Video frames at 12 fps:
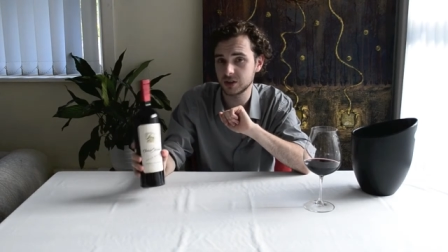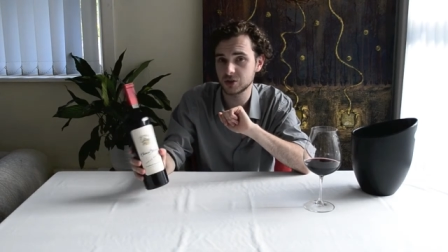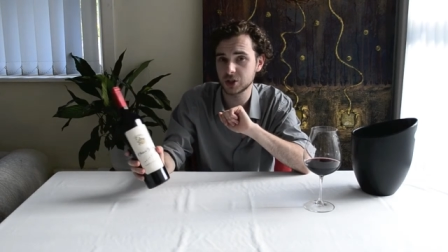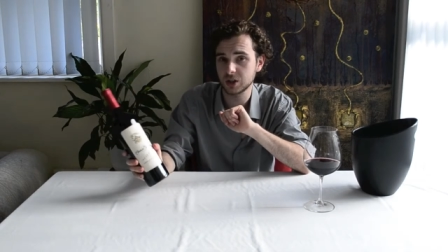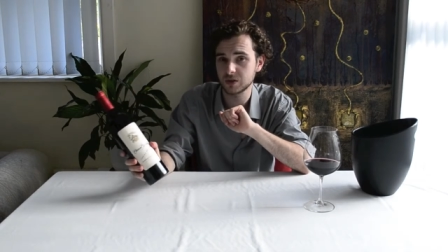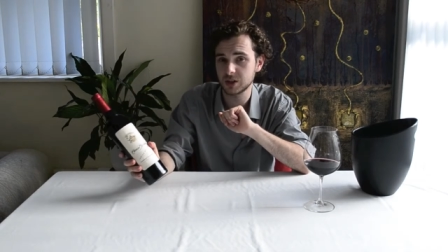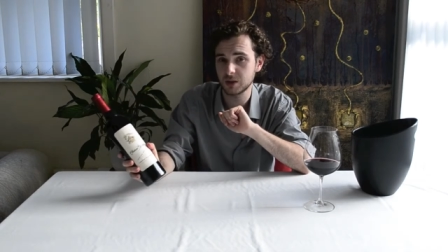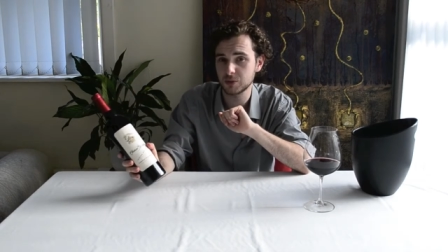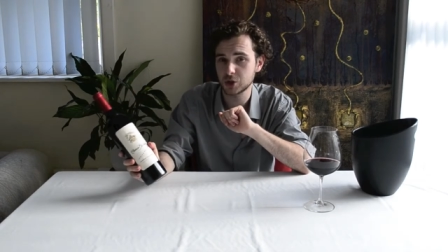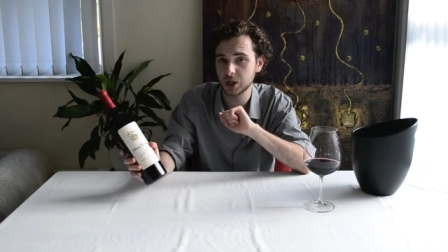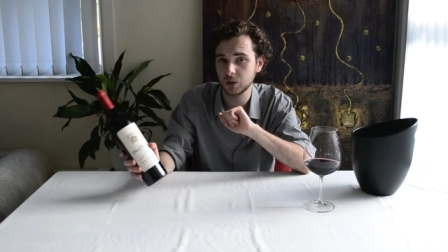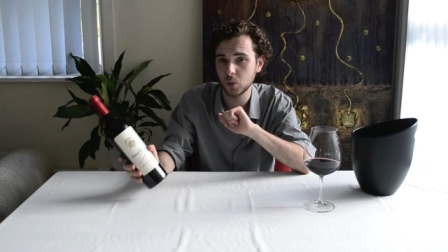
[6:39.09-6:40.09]
Chateau Ste
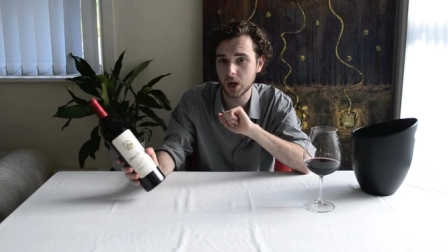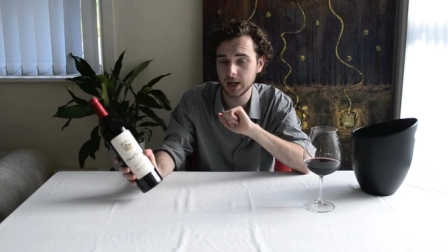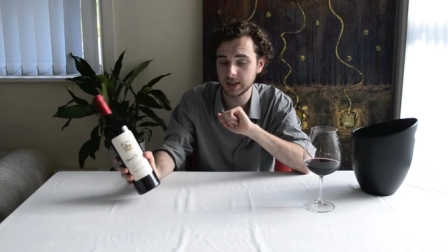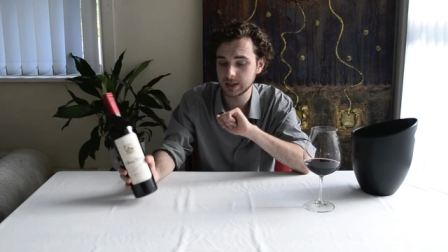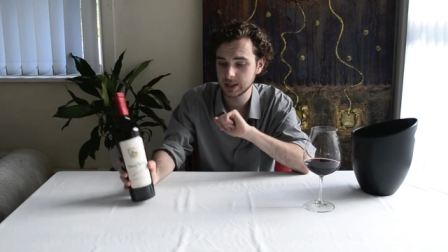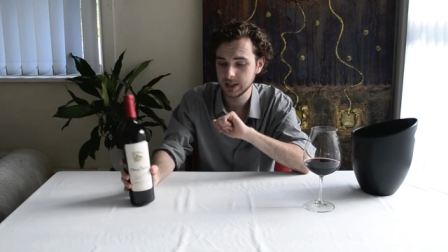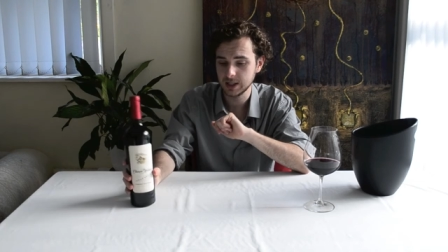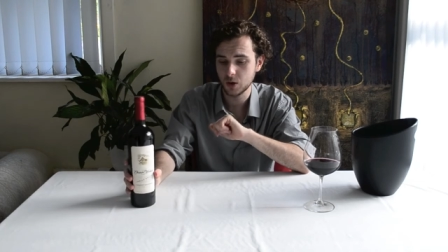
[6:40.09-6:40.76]
Michelle wines,